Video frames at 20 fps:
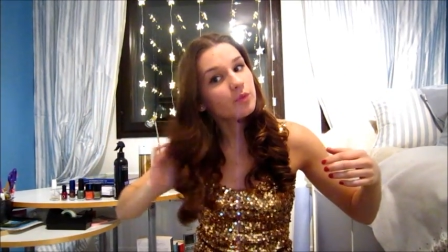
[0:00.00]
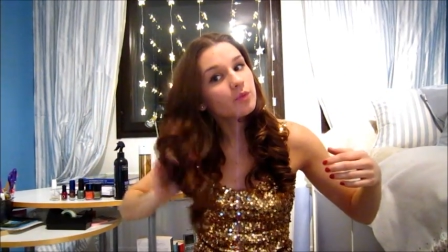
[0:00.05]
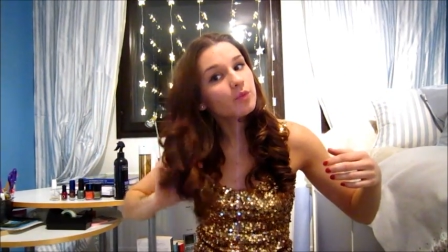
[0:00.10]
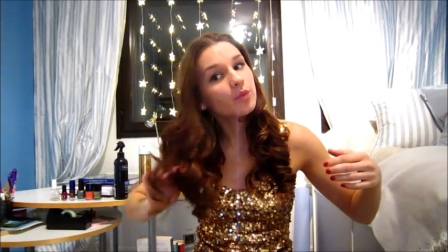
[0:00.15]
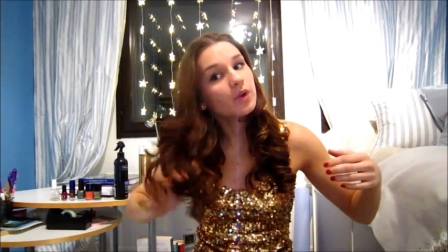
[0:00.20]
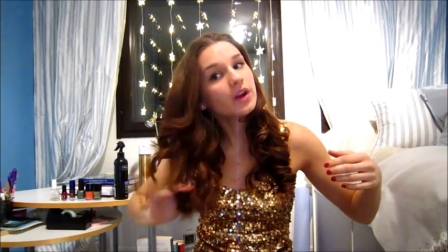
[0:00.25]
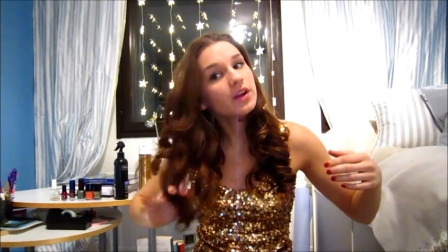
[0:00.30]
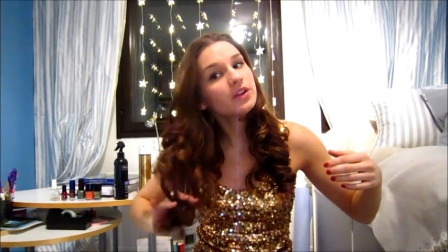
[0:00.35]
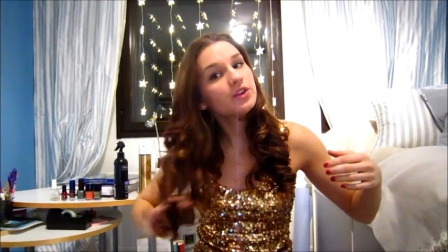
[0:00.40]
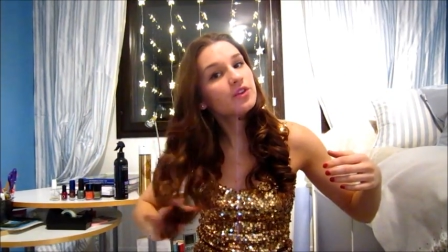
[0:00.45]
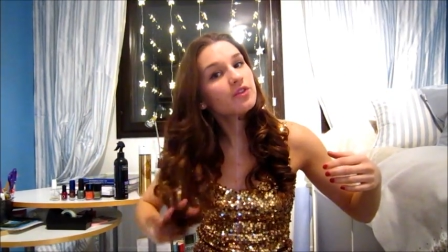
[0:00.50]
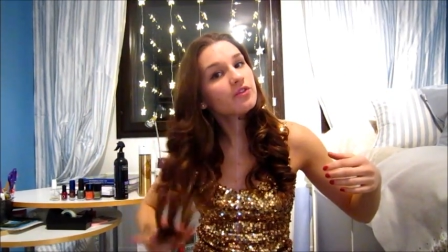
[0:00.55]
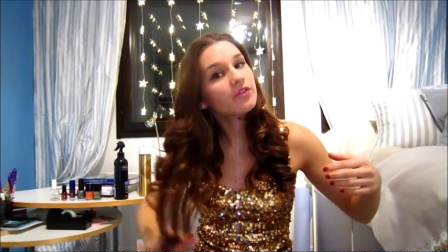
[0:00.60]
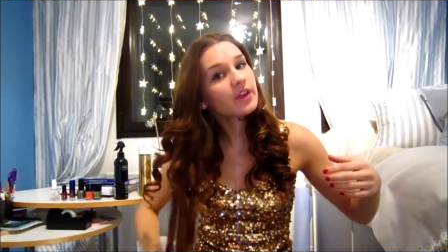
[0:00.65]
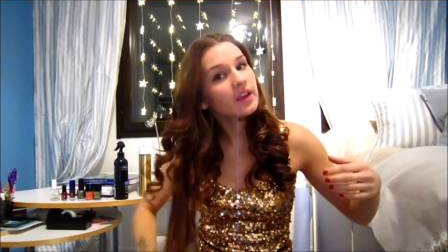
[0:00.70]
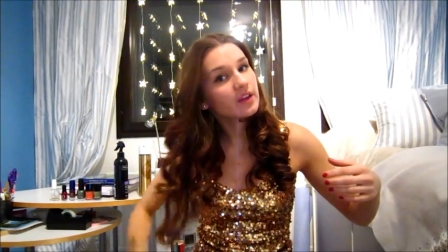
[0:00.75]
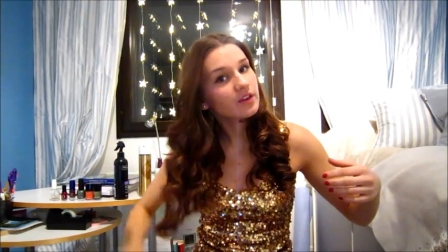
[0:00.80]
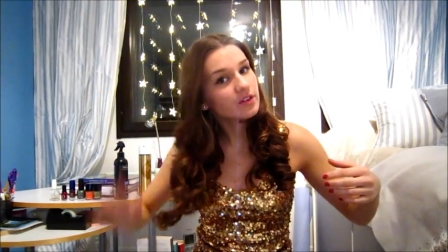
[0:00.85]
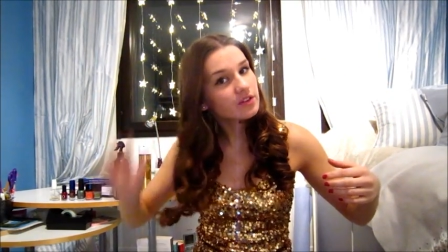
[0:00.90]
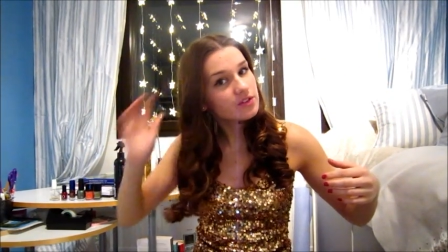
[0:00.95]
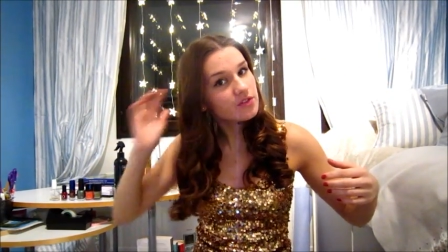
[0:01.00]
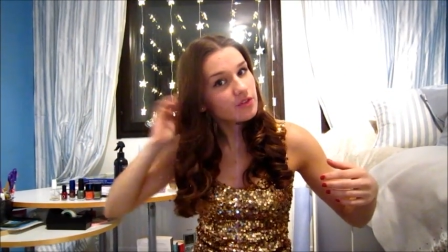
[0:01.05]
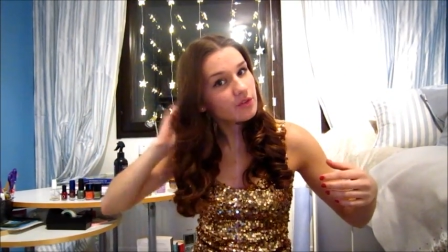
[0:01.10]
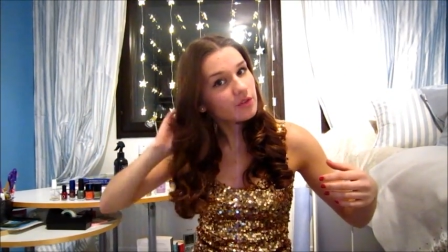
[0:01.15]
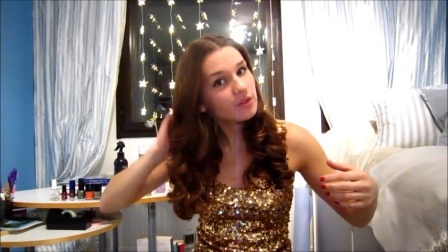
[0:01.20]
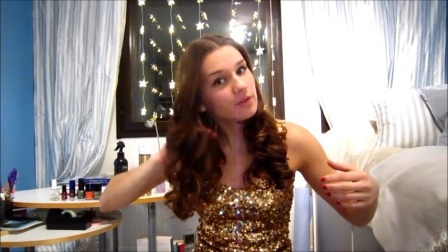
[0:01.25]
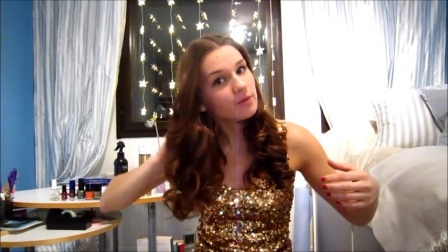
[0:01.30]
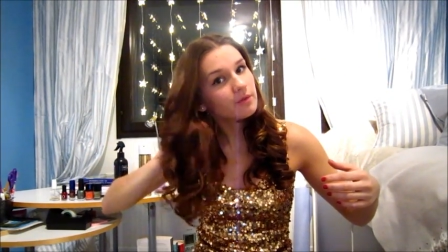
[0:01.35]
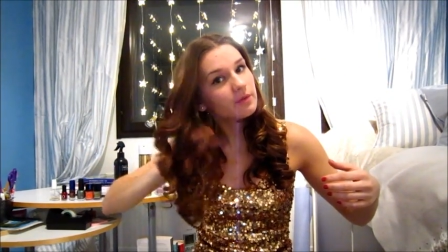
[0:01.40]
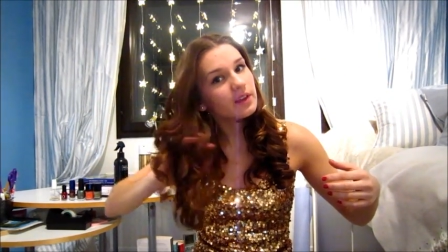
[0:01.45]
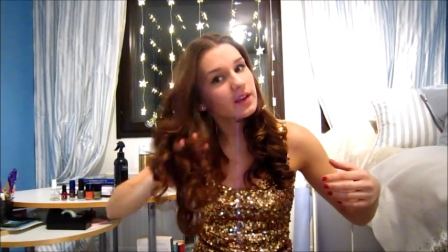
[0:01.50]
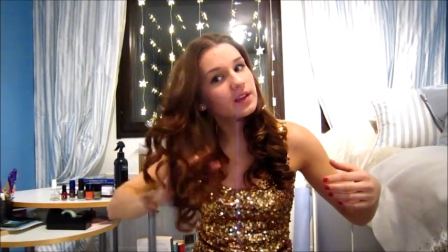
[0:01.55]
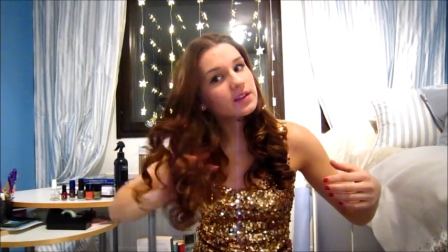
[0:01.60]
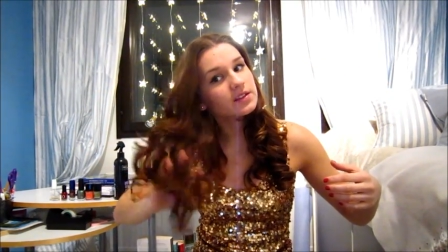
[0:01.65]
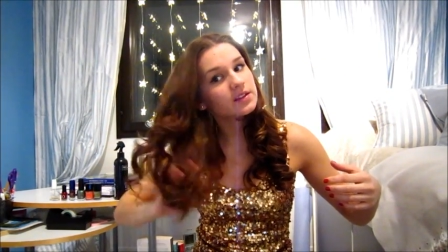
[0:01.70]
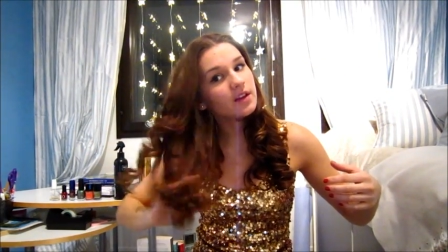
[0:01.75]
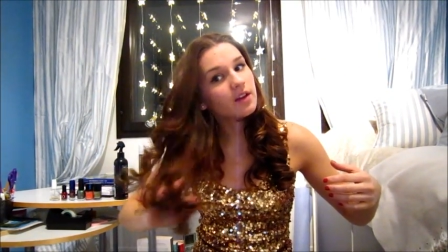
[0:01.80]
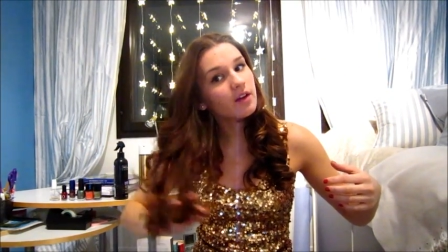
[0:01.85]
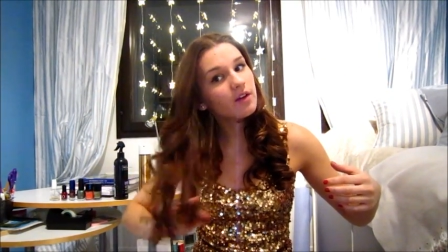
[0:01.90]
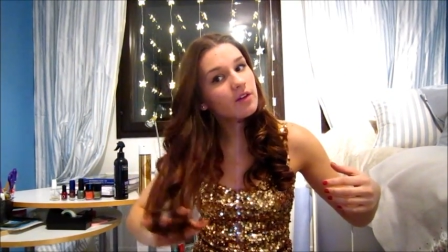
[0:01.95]
run your fingers through them like
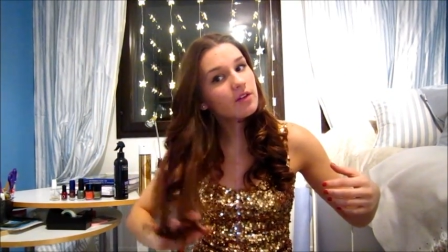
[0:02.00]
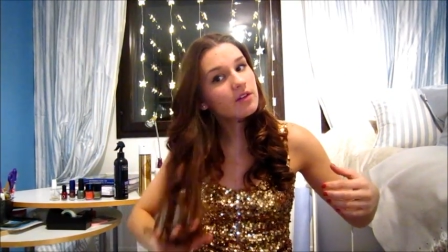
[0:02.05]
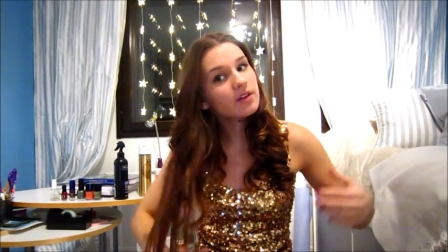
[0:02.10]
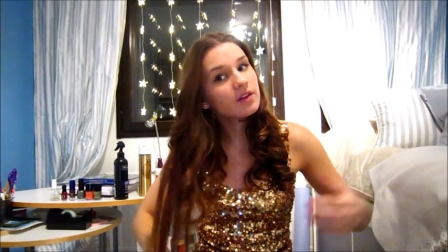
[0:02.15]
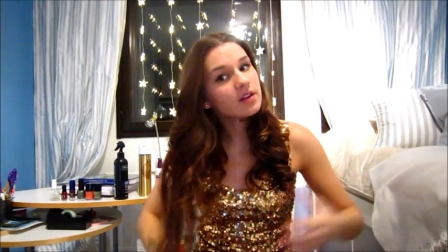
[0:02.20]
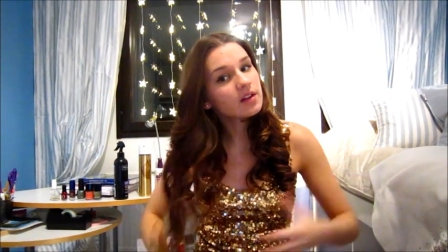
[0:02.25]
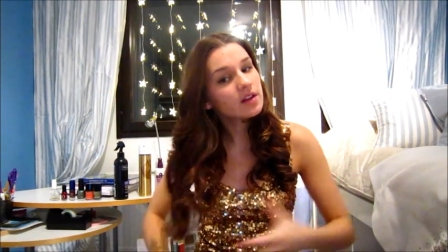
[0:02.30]
so.